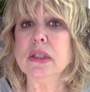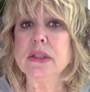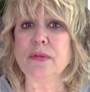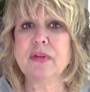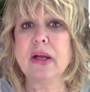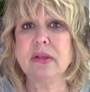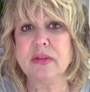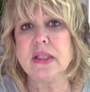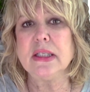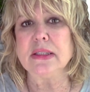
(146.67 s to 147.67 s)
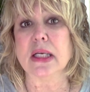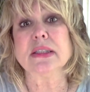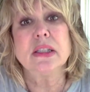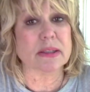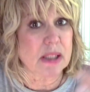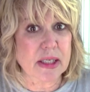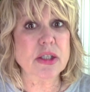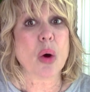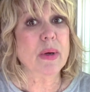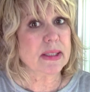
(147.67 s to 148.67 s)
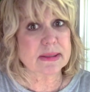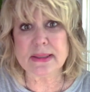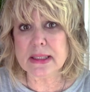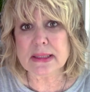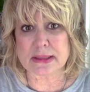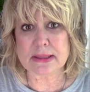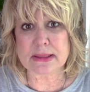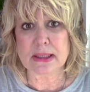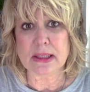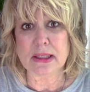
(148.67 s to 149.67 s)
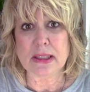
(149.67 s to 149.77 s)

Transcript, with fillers: to find the thing that does, because I know it exists.